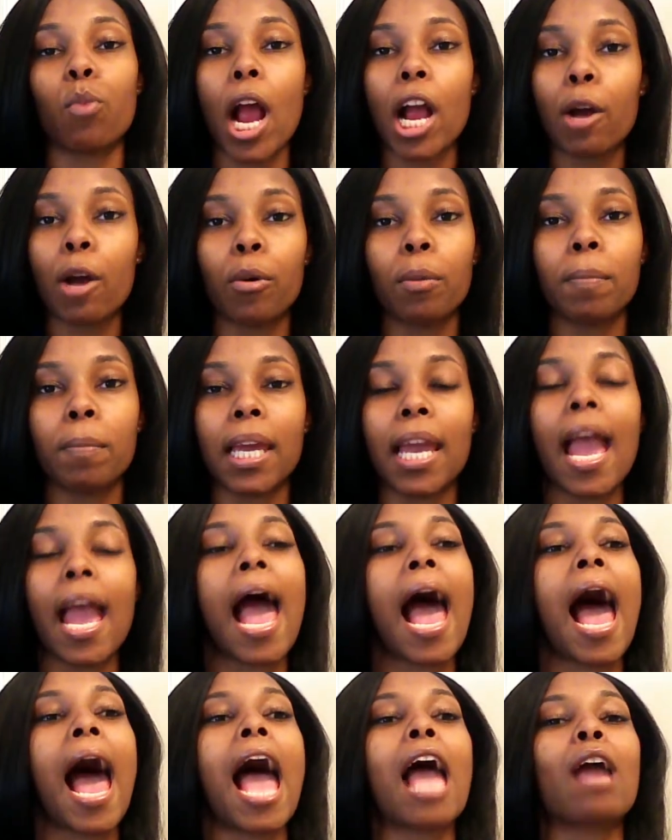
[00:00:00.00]
rocking with me.
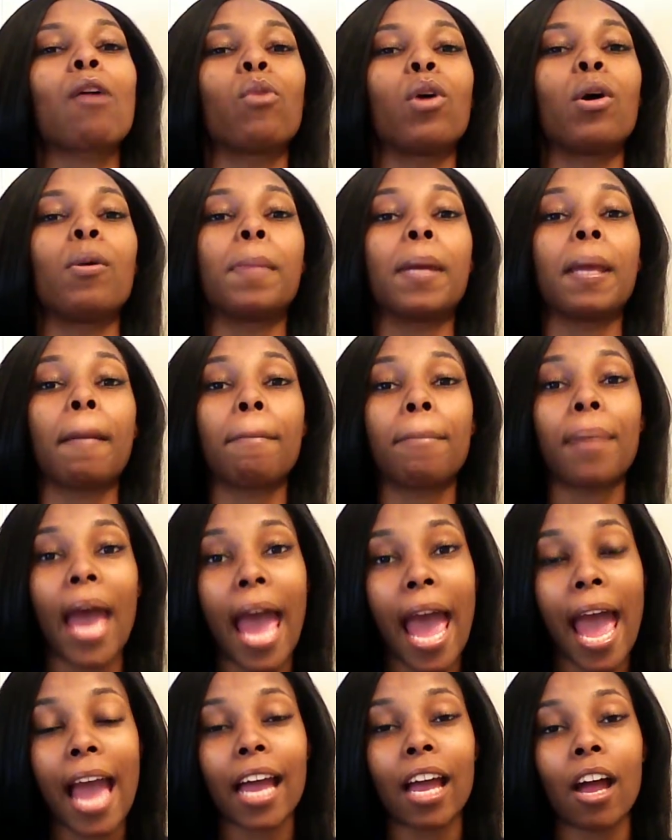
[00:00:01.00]
I will be
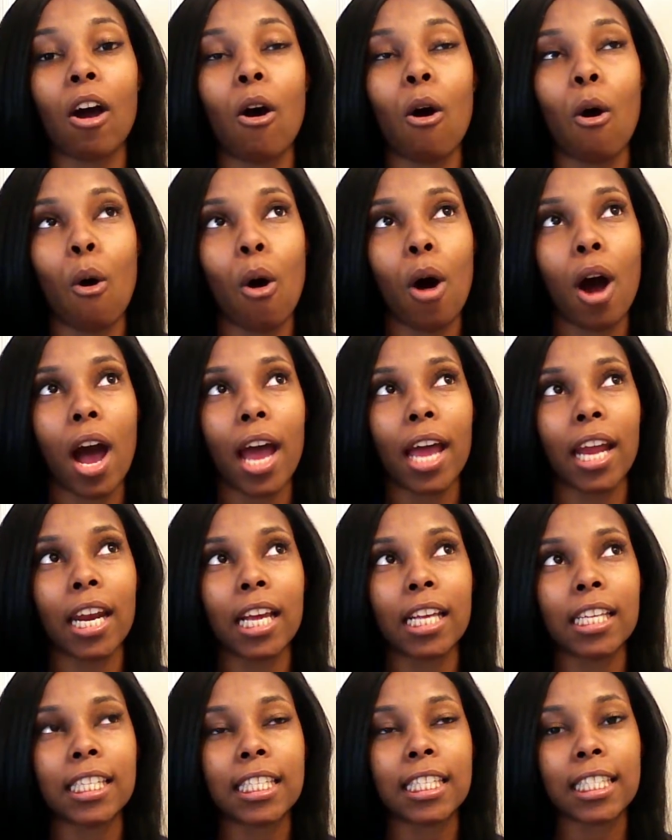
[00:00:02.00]
back
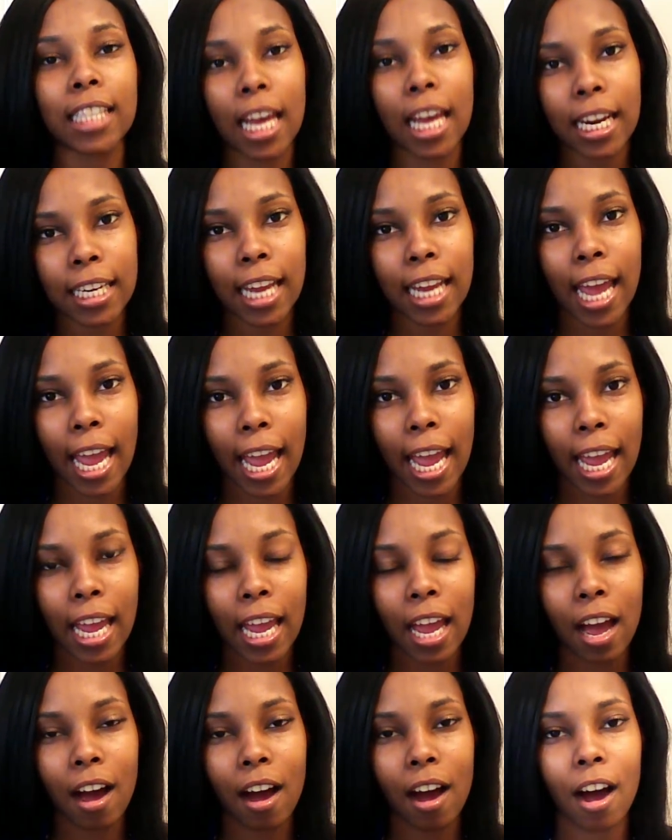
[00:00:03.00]
on
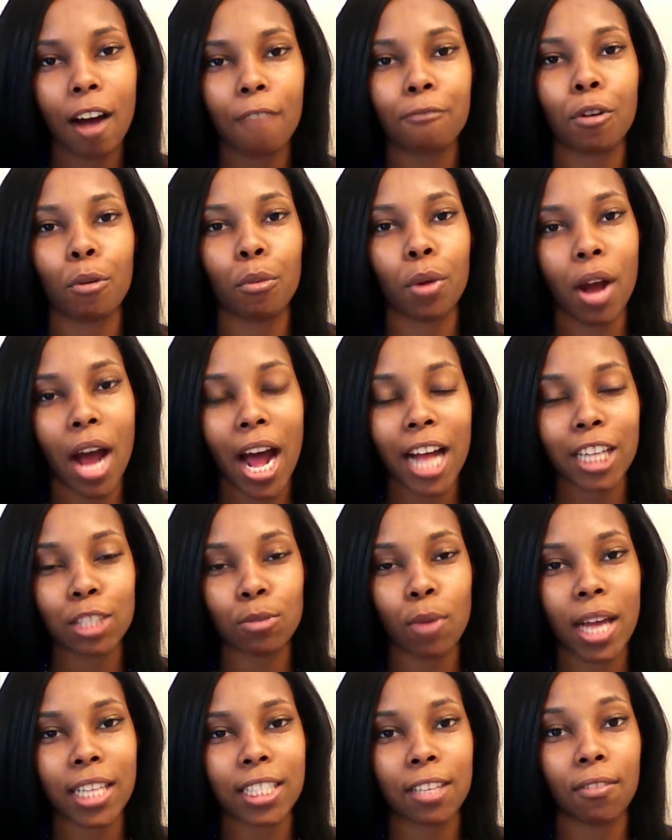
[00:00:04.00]
Sunday for Real
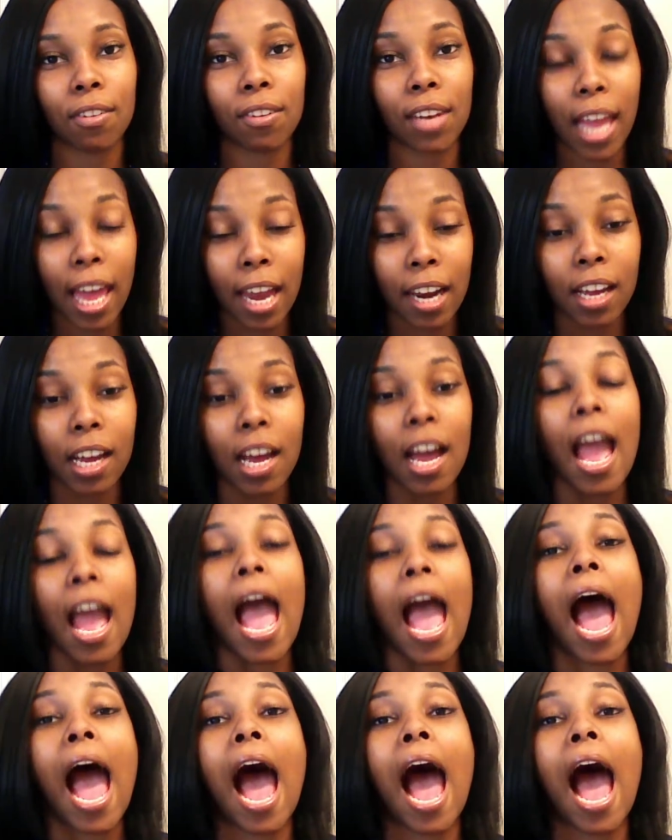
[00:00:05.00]
Housewives of Atlanta.